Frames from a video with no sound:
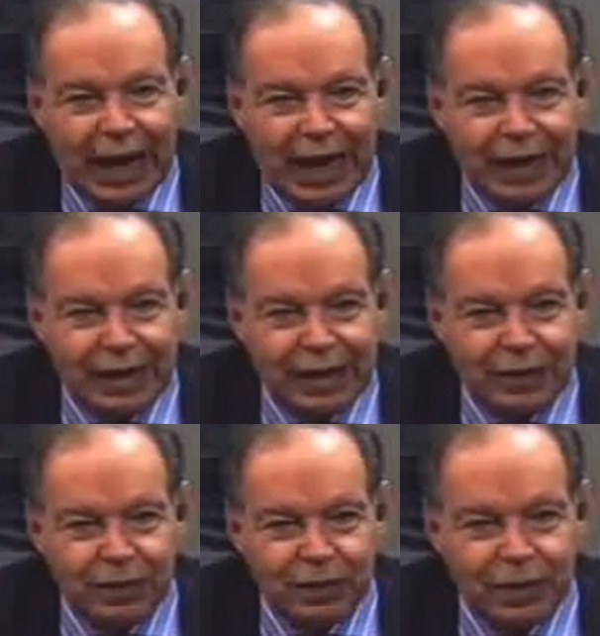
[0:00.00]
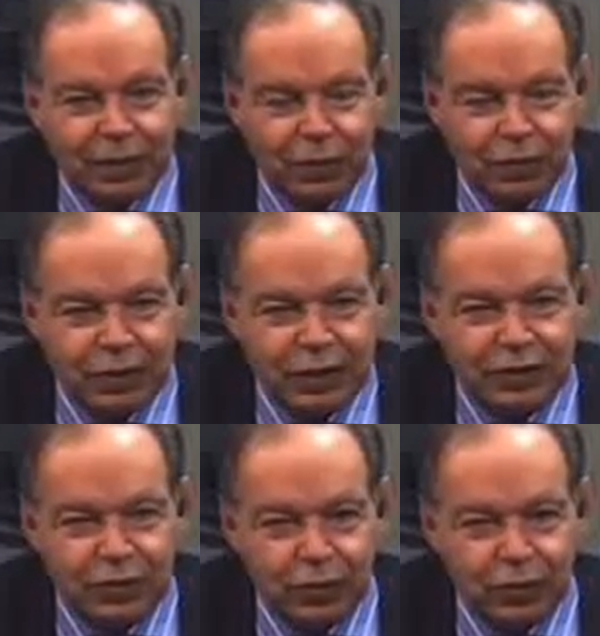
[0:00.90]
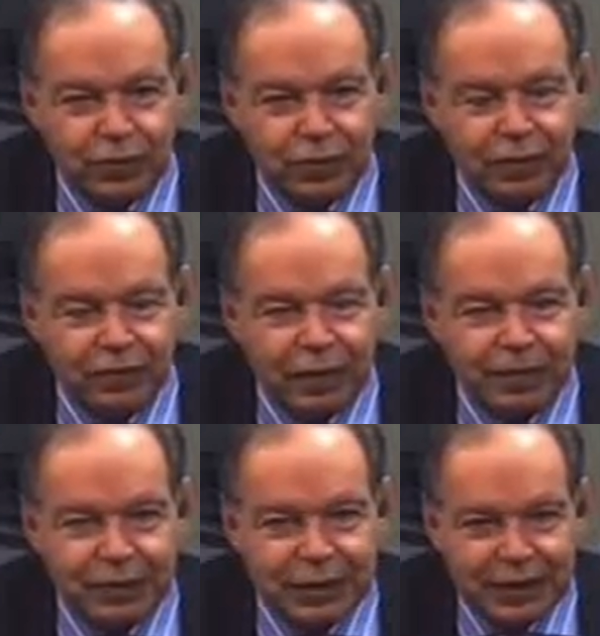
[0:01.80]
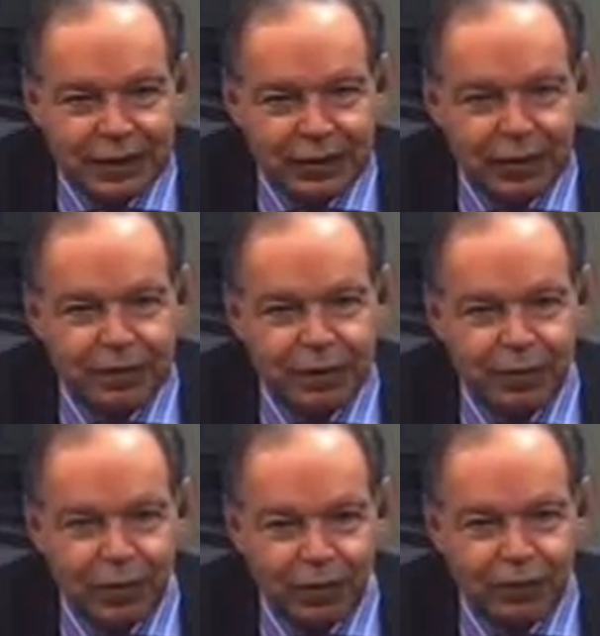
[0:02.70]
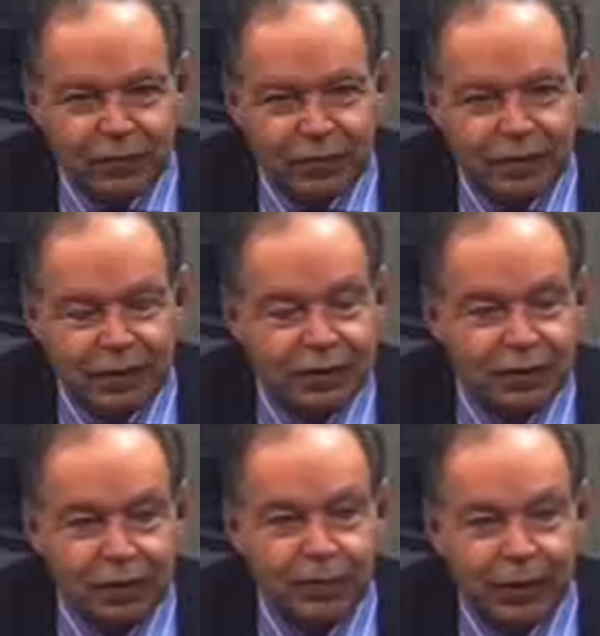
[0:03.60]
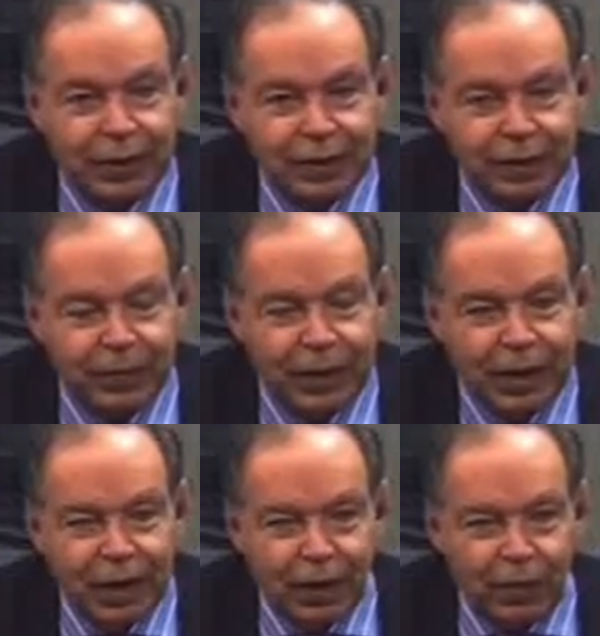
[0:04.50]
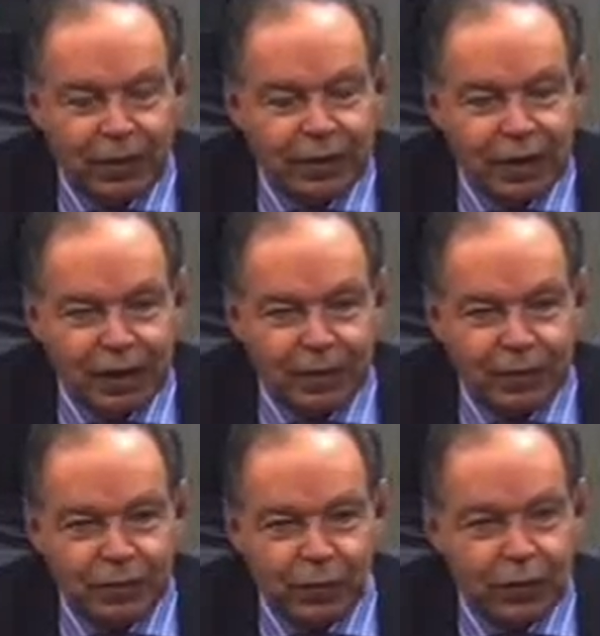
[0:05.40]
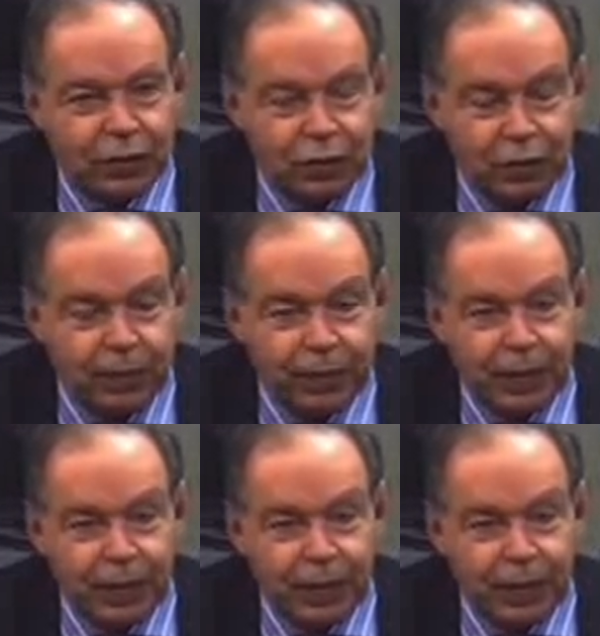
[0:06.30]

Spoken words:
And then you use these tools, you develop skill in them, some confidence, and start applying them. One time there was a workshop